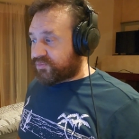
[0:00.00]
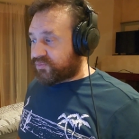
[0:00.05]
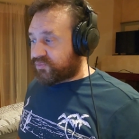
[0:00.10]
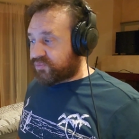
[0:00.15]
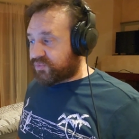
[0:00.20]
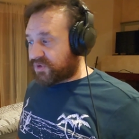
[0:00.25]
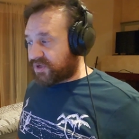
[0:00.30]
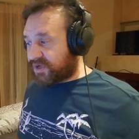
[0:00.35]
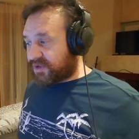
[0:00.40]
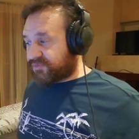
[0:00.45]

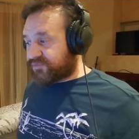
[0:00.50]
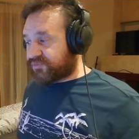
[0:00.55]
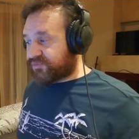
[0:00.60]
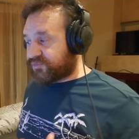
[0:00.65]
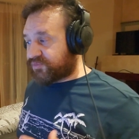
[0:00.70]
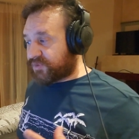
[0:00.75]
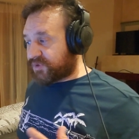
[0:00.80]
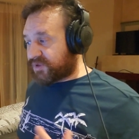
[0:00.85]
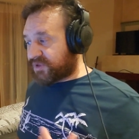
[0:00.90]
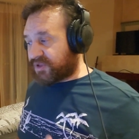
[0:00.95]
what I
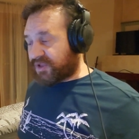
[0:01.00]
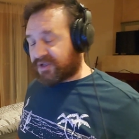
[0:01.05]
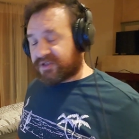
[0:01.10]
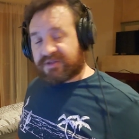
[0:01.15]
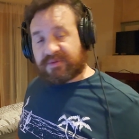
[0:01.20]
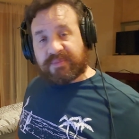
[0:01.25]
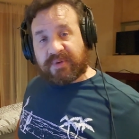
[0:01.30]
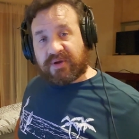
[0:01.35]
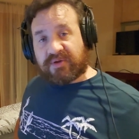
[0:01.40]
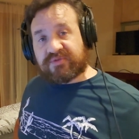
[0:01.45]
really liked
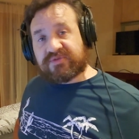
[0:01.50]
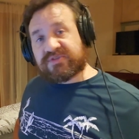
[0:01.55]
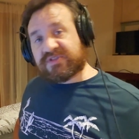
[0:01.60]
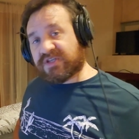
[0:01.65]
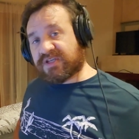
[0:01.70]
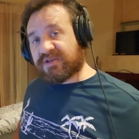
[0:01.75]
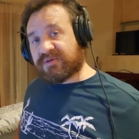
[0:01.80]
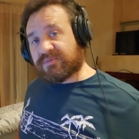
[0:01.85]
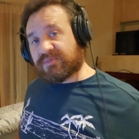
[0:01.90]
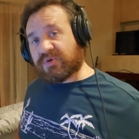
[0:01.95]
about
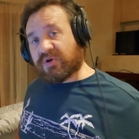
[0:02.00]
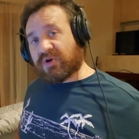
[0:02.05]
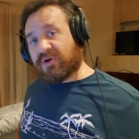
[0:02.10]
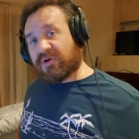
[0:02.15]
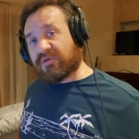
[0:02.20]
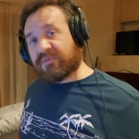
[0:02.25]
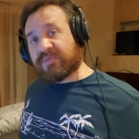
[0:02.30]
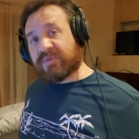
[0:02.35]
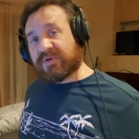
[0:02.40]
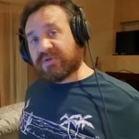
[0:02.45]
Tim
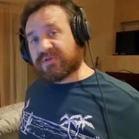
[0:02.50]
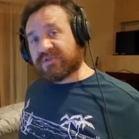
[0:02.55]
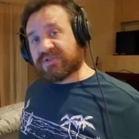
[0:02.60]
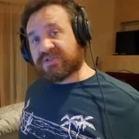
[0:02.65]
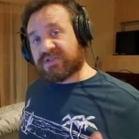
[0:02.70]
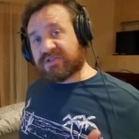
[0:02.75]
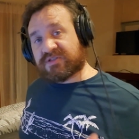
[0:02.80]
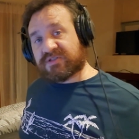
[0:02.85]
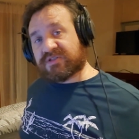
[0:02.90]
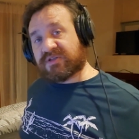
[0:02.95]
Cartmel
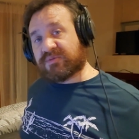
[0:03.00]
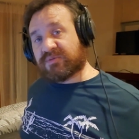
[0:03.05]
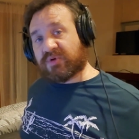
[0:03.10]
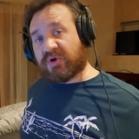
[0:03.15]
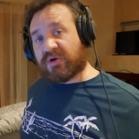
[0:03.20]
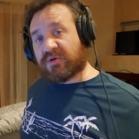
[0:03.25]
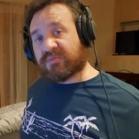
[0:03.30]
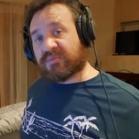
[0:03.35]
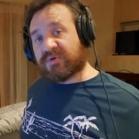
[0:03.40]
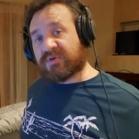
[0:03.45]
is Tim
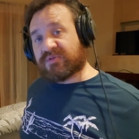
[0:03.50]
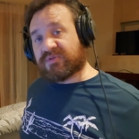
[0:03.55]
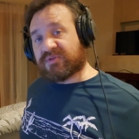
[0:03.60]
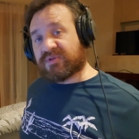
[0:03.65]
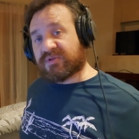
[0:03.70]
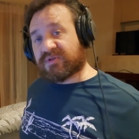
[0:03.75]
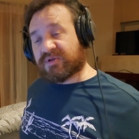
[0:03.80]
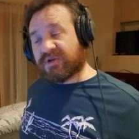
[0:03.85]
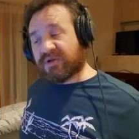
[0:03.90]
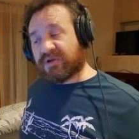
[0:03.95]
Cartmel,
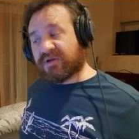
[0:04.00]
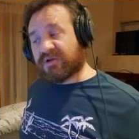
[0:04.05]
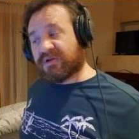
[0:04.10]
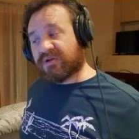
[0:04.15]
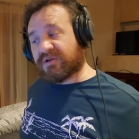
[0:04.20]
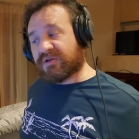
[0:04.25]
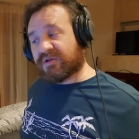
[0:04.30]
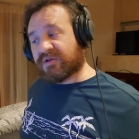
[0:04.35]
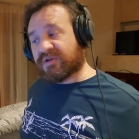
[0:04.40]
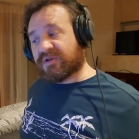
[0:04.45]

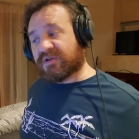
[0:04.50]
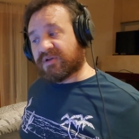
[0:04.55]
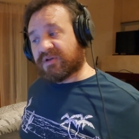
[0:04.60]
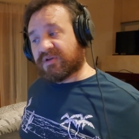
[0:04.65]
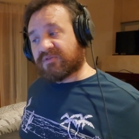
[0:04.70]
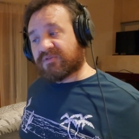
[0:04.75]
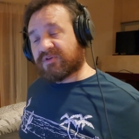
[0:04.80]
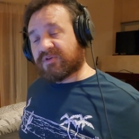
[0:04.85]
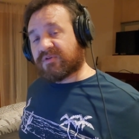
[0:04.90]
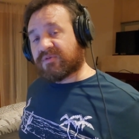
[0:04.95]

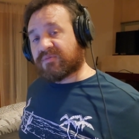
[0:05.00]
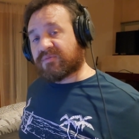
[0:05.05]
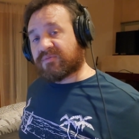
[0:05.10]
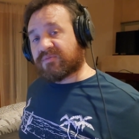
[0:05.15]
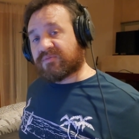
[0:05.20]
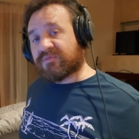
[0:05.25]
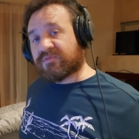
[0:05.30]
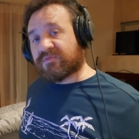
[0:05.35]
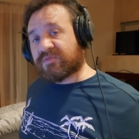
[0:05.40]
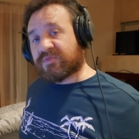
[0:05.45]

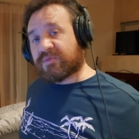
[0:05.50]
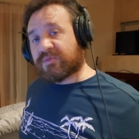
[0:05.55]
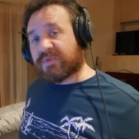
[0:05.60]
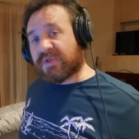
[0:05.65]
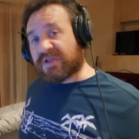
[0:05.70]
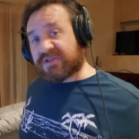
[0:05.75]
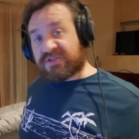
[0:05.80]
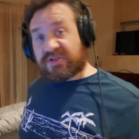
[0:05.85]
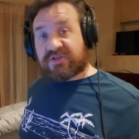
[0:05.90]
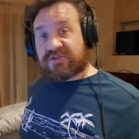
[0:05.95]
from
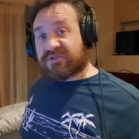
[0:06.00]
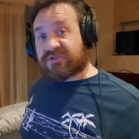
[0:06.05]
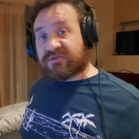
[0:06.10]
last I